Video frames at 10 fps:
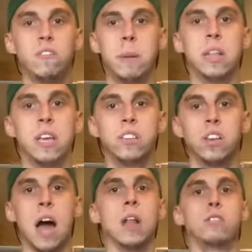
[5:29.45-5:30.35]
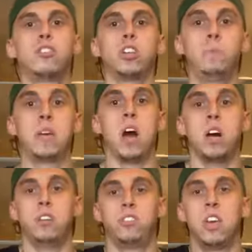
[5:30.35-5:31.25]
millions of dollars just
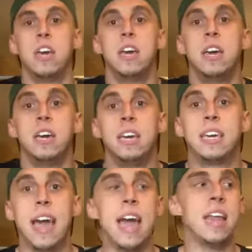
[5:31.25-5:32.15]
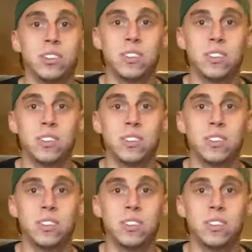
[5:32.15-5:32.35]
because he can.